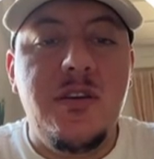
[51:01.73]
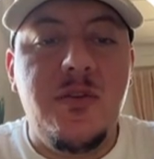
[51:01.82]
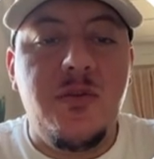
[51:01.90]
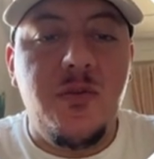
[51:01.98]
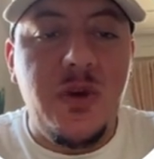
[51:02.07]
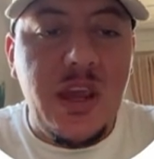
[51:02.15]

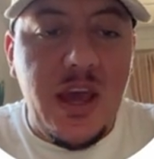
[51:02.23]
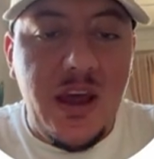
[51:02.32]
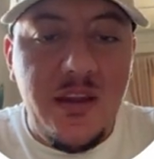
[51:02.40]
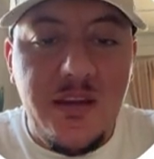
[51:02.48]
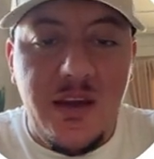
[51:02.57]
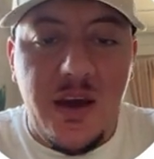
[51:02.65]
We
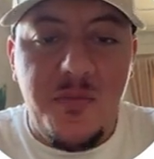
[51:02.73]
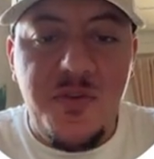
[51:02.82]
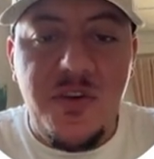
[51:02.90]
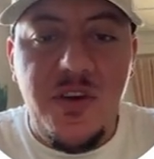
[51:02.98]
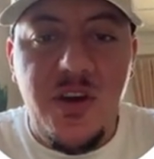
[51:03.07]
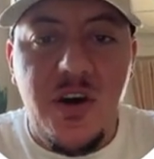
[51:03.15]
ended up
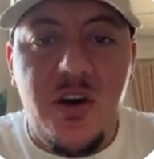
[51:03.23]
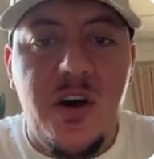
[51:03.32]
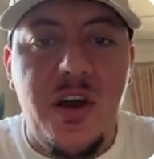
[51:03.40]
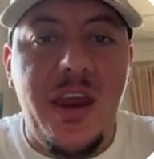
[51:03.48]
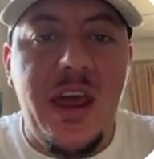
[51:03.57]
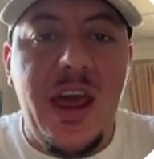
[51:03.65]

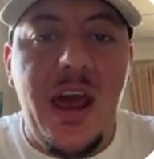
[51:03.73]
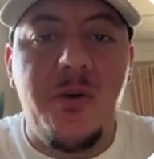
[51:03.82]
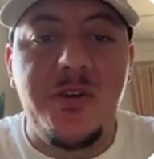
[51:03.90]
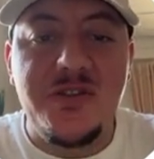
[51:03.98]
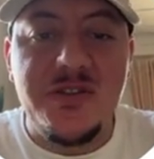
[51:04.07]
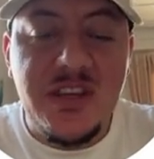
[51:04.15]
on
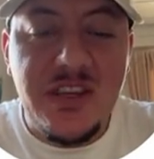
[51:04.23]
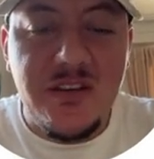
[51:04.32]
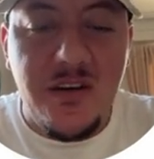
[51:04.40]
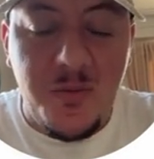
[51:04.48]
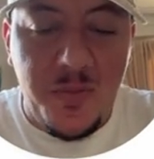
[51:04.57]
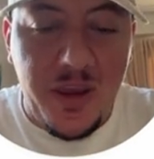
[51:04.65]
our
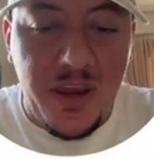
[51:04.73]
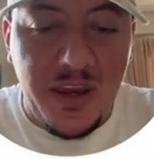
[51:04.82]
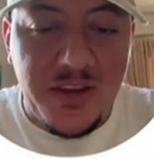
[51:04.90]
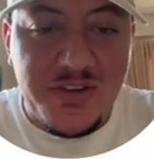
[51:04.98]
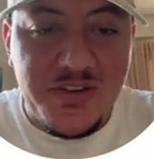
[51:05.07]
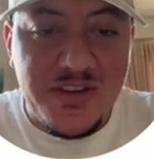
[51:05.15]
Zcal
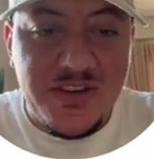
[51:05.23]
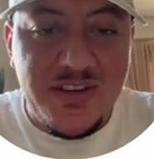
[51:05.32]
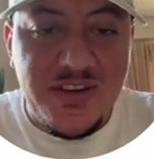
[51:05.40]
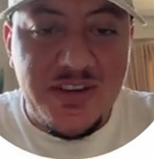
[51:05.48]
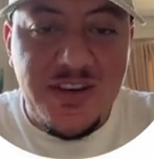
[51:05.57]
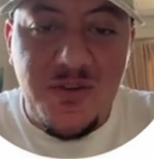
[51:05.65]
page
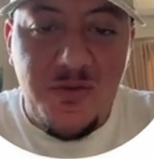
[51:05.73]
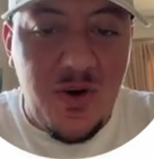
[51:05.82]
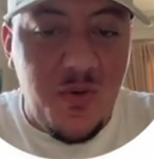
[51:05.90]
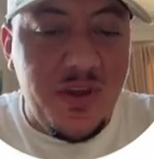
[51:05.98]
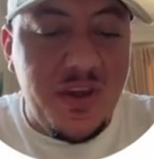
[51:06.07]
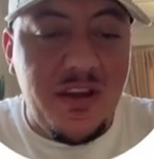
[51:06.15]
where
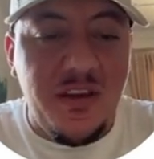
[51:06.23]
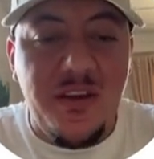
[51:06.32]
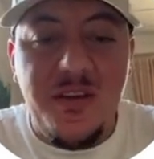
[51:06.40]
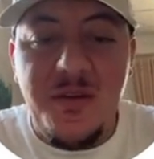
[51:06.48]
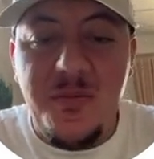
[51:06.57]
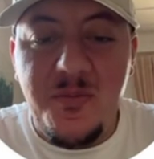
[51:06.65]
we can
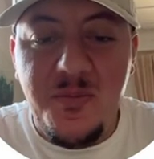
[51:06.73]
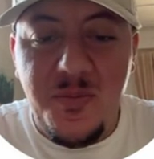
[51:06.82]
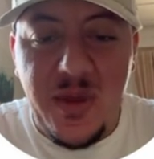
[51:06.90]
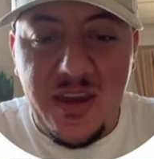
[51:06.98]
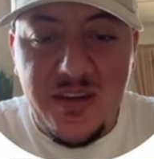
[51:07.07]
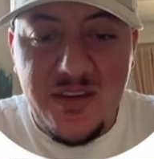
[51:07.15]

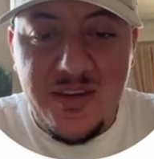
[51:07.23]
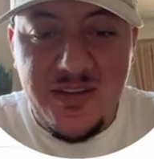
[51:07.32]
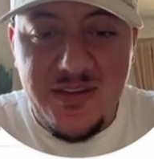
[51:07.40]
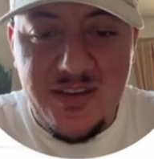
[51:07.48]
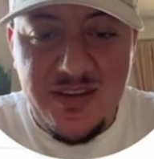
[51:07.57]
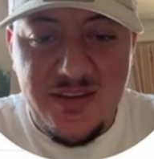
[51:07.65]
pick
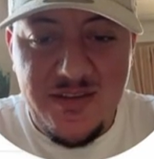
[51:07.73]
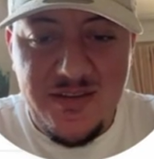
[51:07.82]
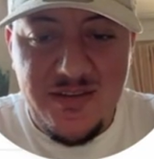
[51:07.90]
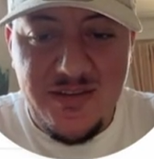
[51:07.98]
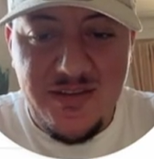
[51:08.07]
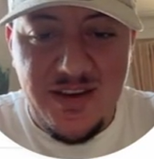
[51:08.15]

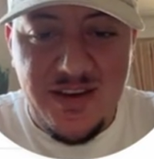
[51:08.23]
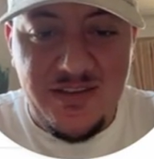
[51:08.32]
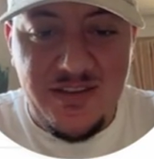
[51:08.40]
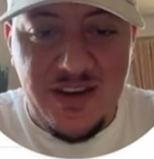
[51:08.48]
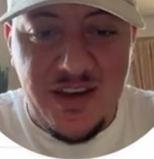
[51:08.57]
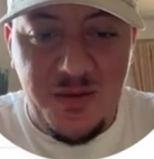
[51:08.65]
a
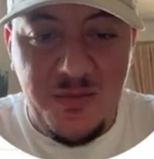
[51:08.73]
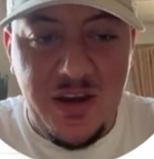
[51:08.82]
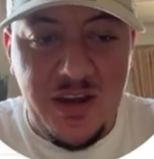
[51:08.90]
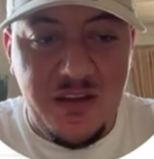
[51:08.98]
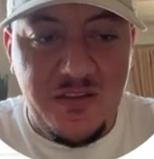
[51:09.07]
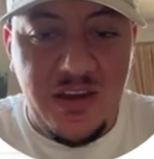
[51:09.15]
time
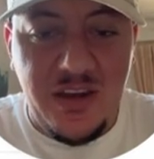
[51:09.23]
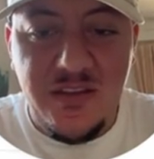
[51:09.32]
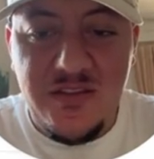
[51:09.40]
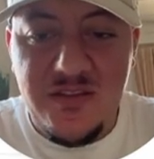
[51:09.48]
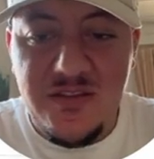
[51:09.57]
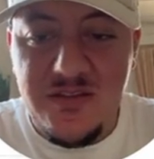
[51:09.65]
and a
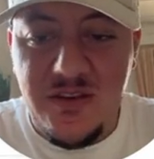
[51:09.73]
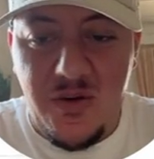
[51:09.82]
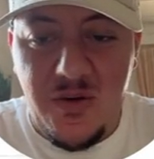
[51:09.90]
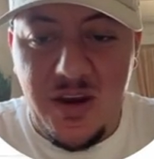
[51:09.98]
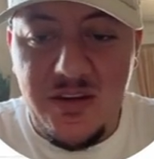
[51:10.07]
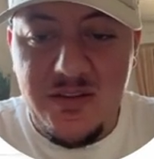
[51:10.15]
date,
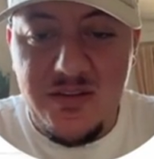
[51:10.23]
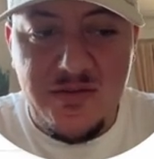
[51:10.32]
right?